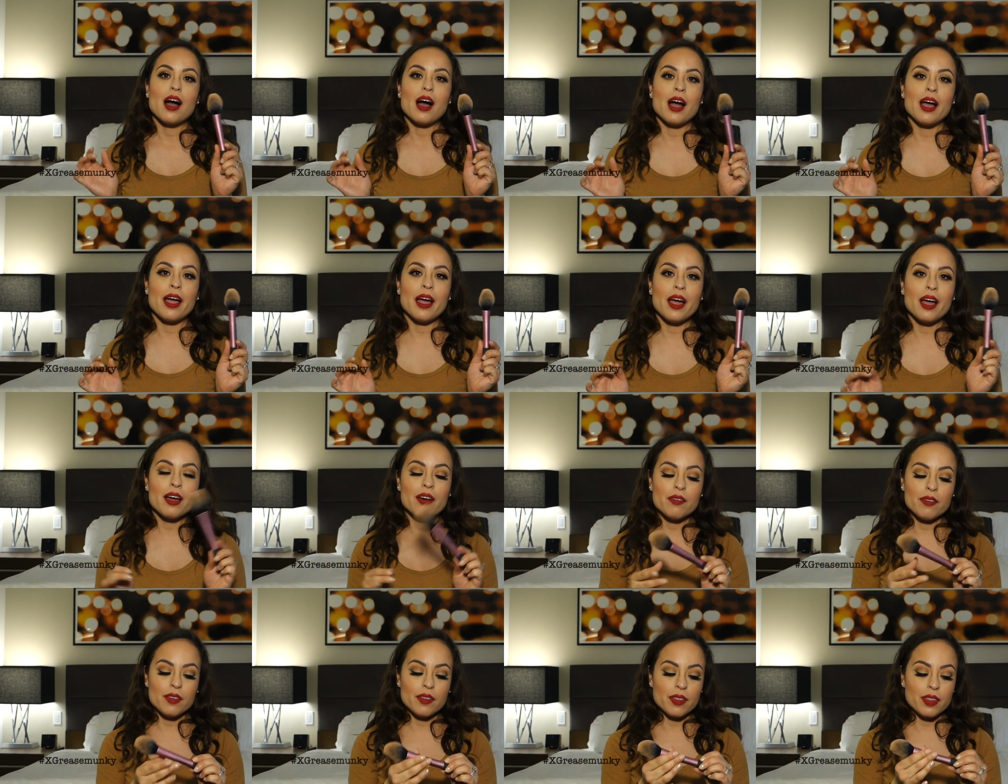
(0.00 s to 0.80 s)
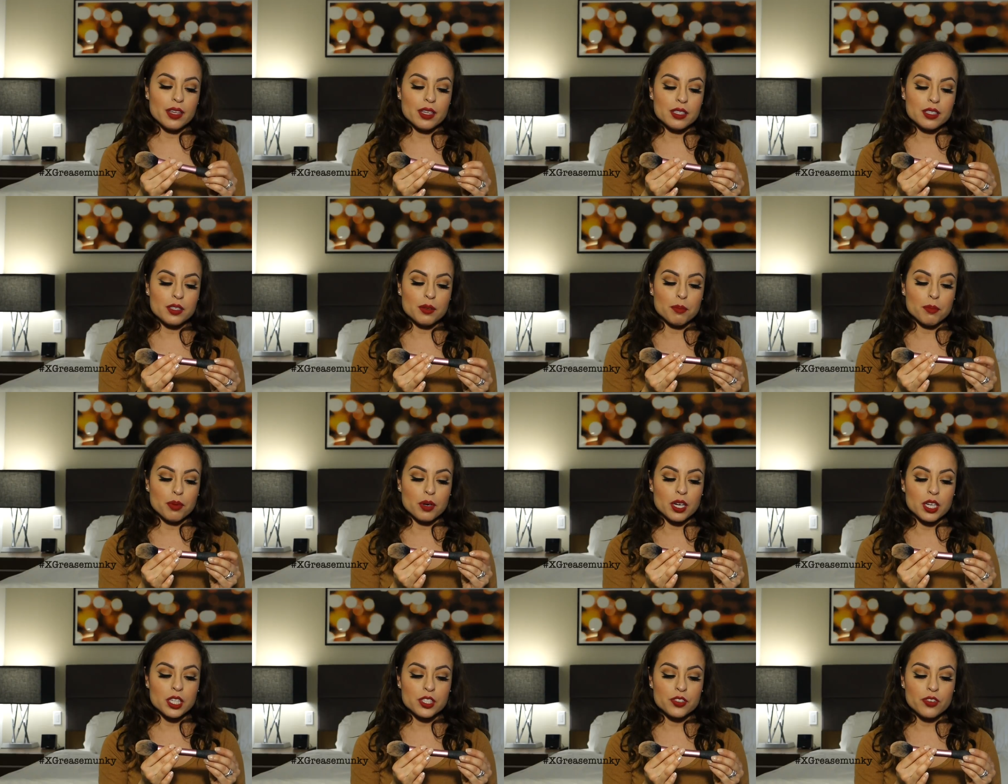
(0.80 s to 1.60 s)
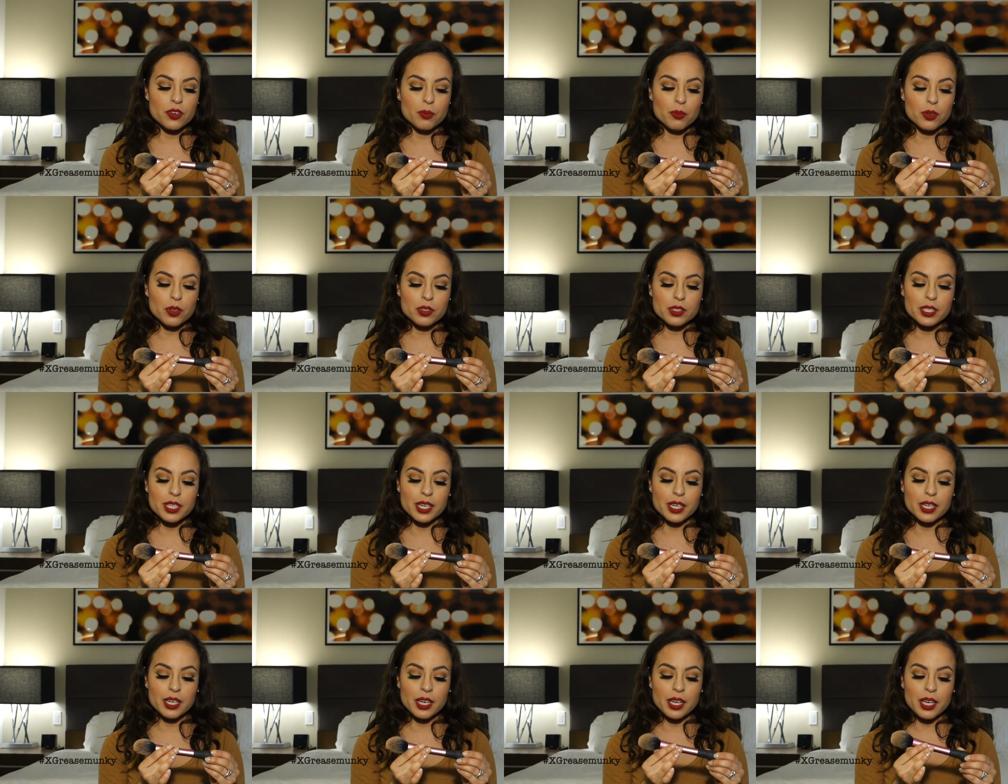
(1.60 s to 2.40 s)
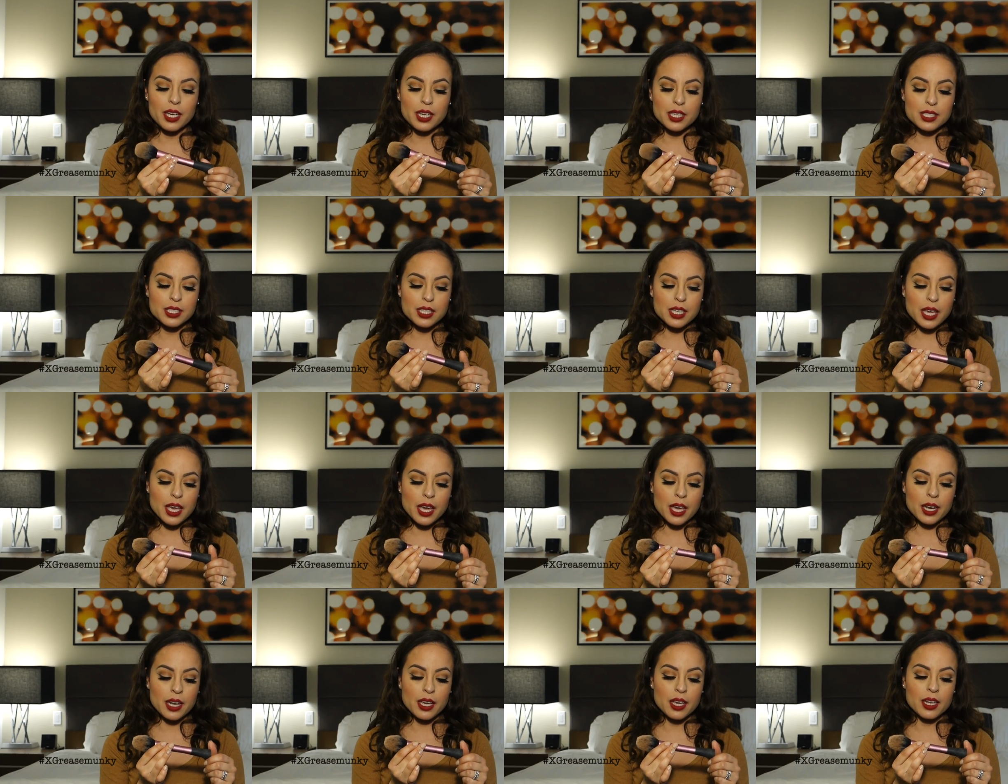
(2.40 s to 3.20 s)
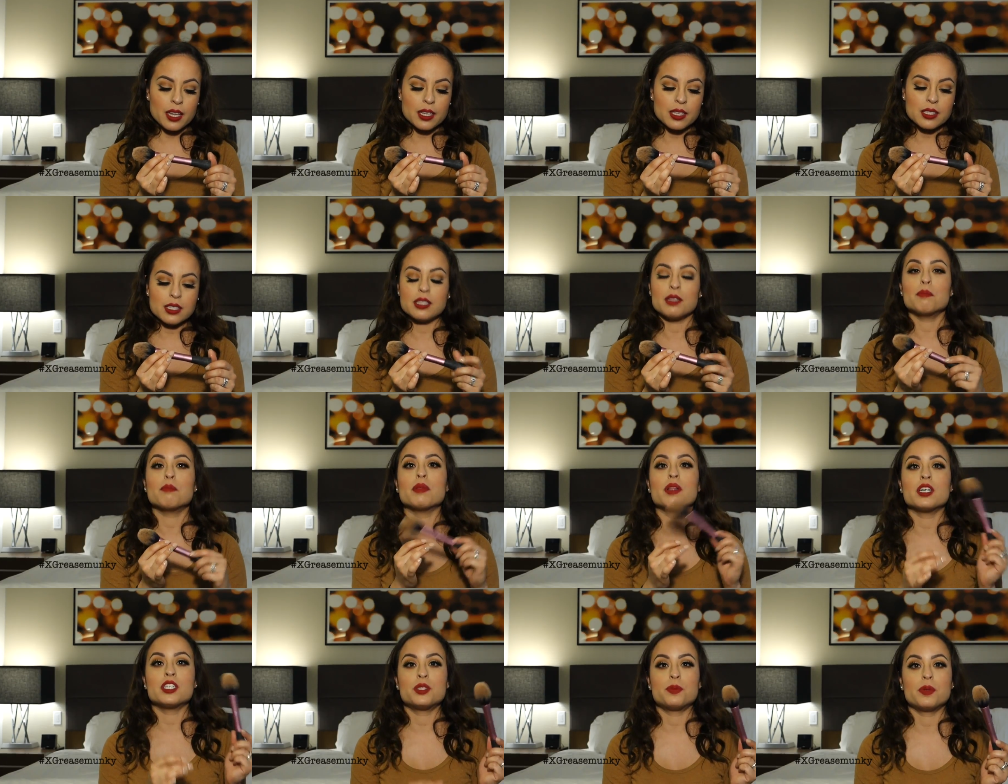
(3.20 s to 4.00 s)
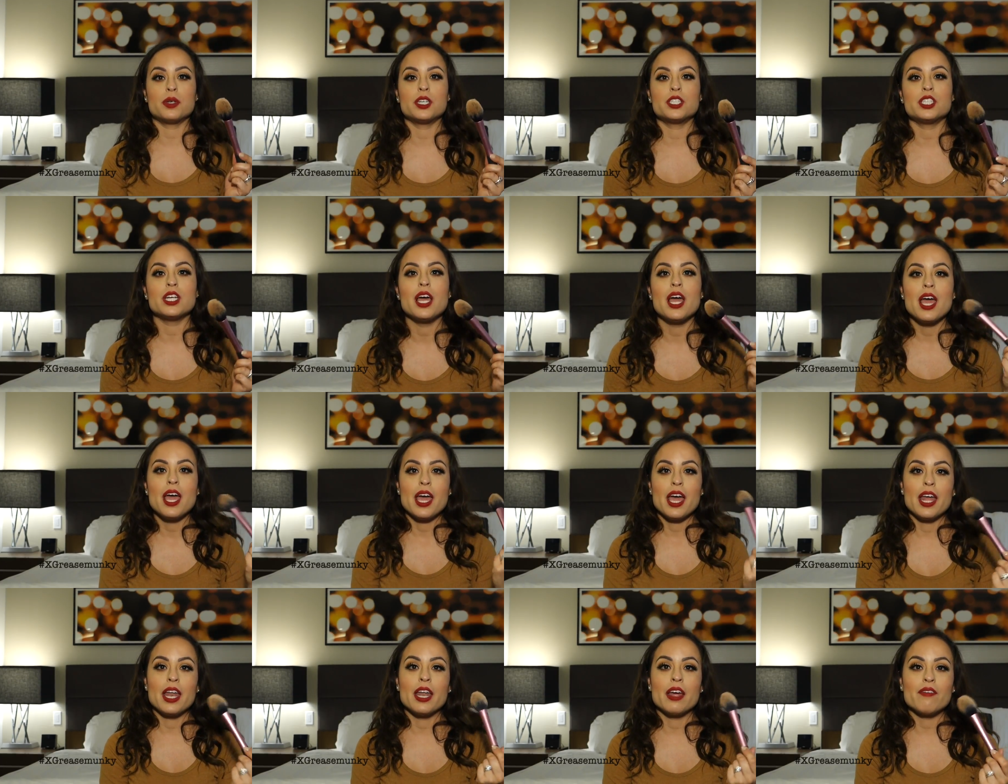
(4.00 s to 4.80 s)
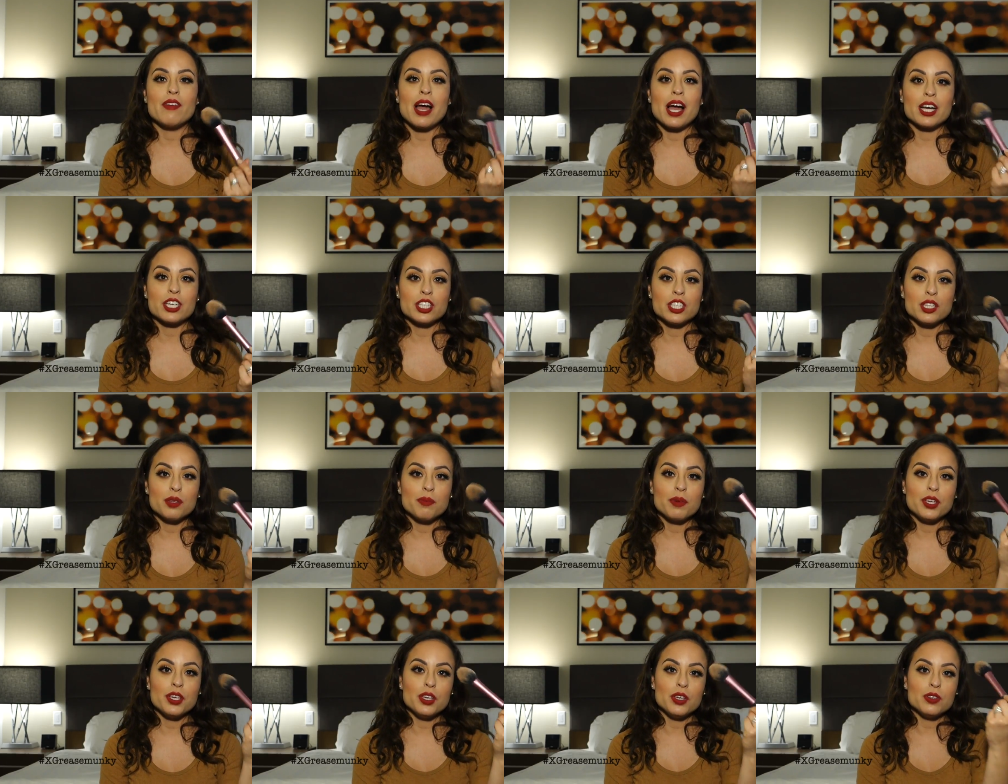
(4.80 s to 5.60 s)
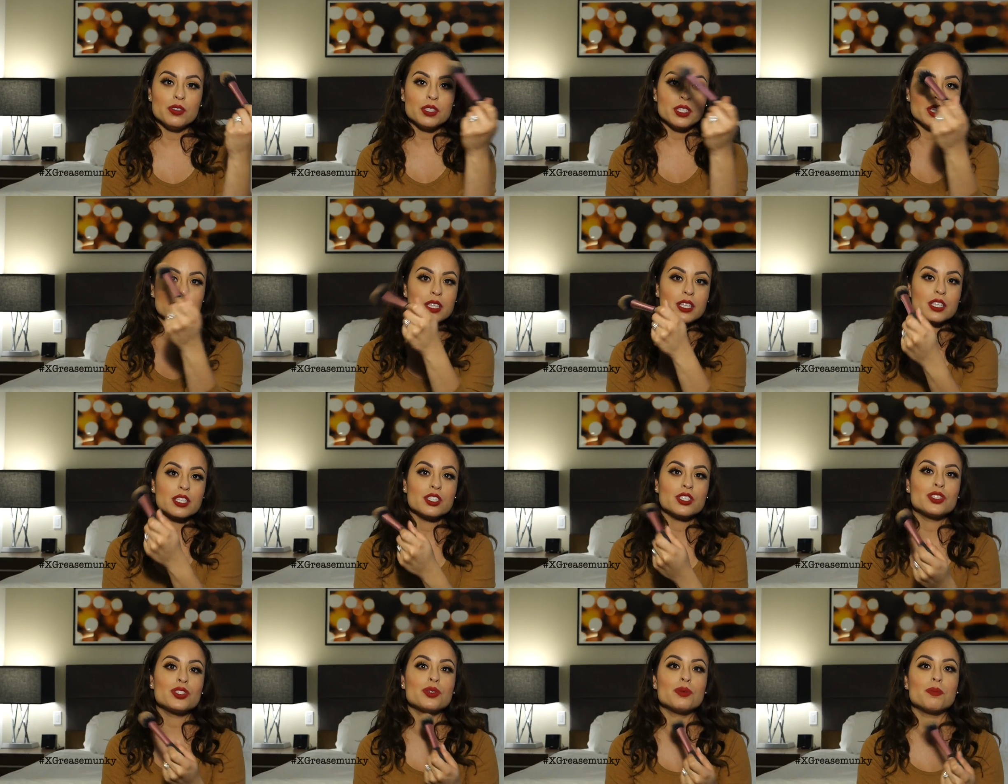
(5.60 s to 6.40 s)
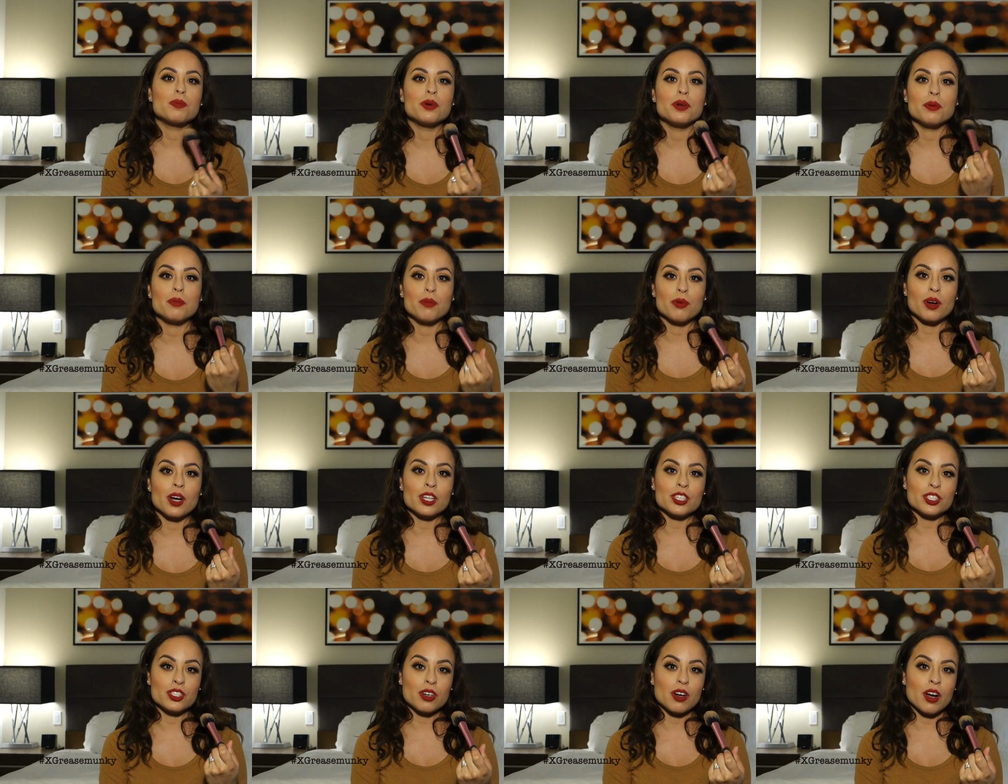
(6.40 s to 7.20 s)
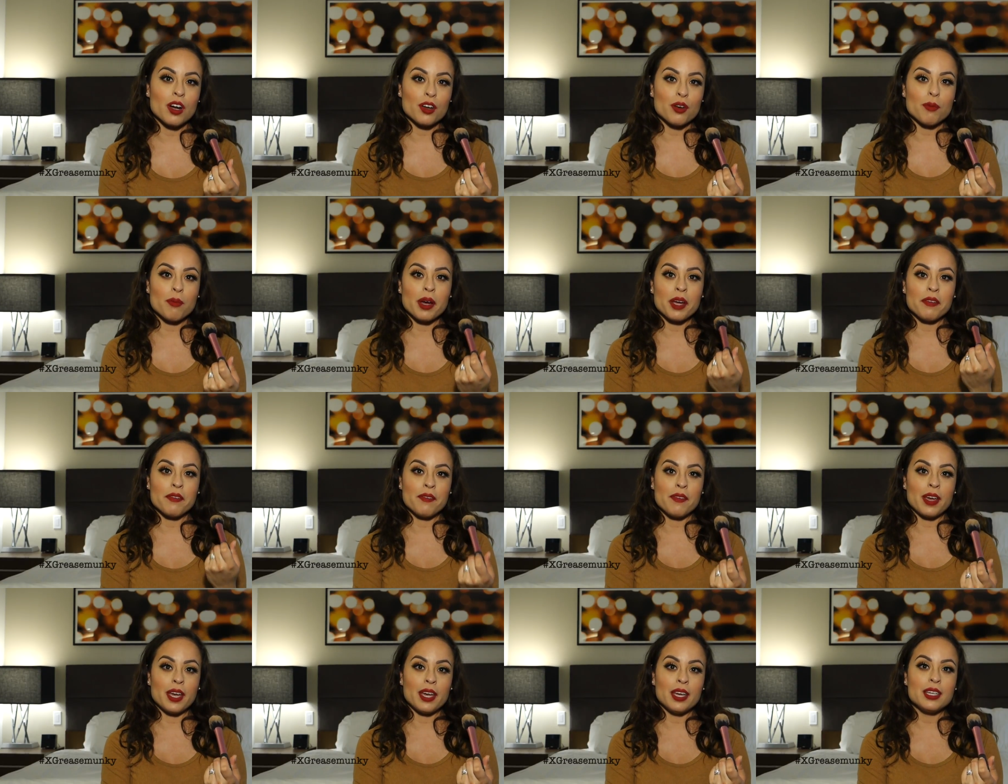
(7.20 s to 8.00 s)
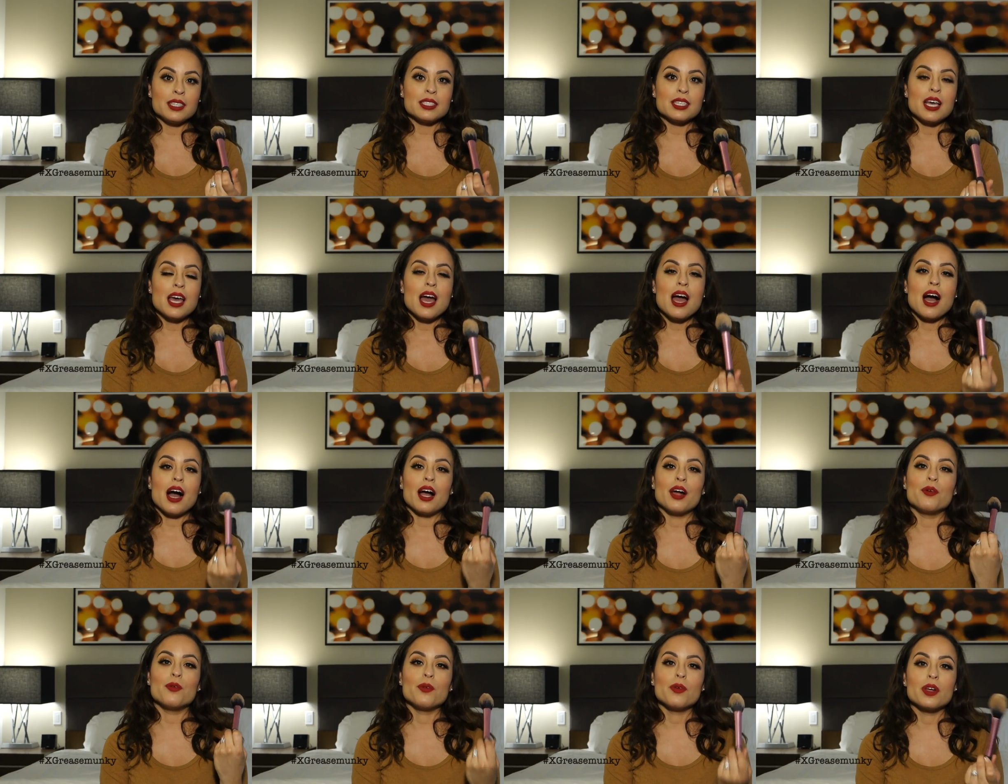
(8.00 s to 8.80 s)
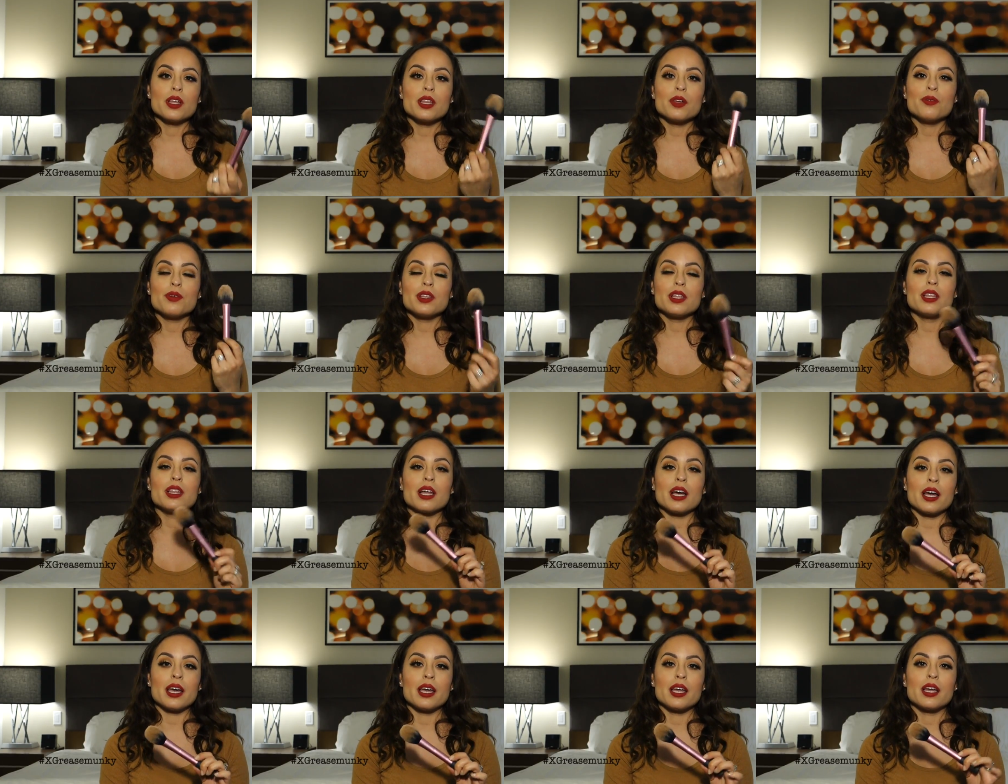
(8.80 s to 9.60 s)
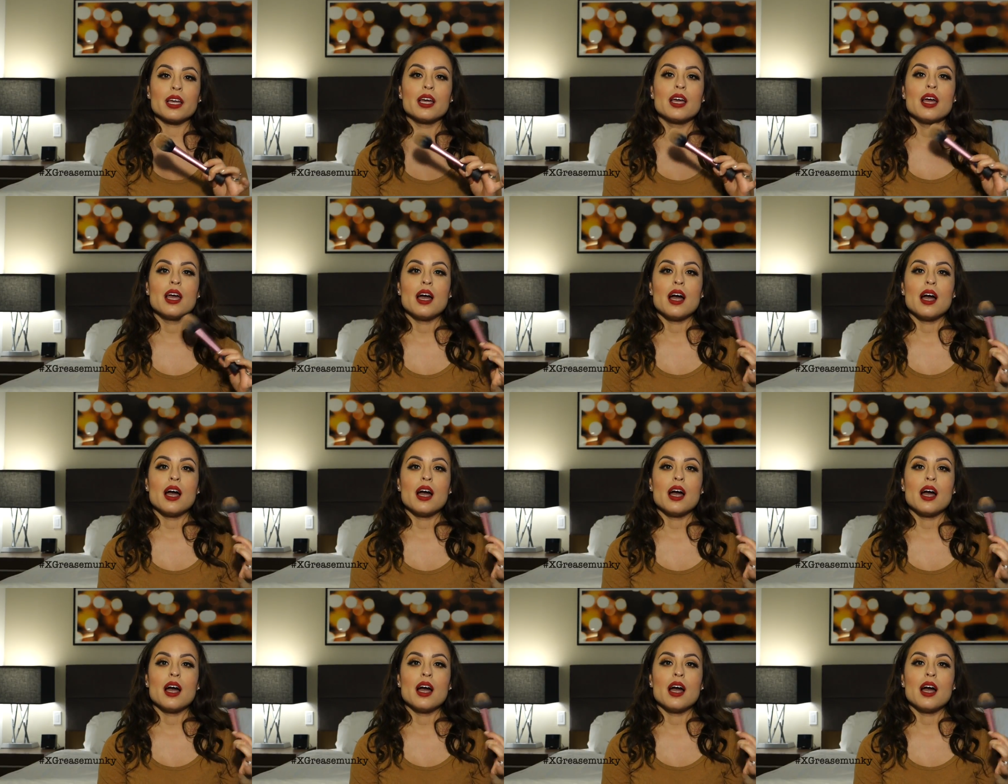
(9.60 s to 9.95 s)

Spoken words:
I have this brush from Real Techniques, and it is the blush brush, and I've actually been using this to put bronzer on my face. I really like